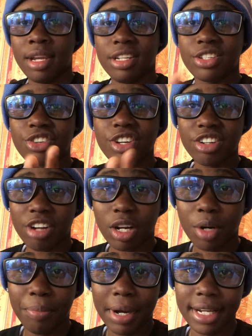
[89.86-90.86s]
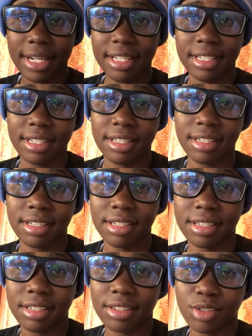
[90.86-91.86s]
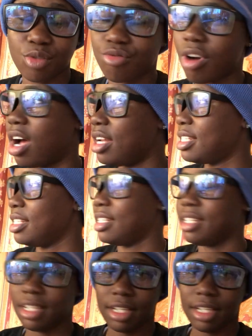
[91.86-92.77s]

The screen cock up on this to rot it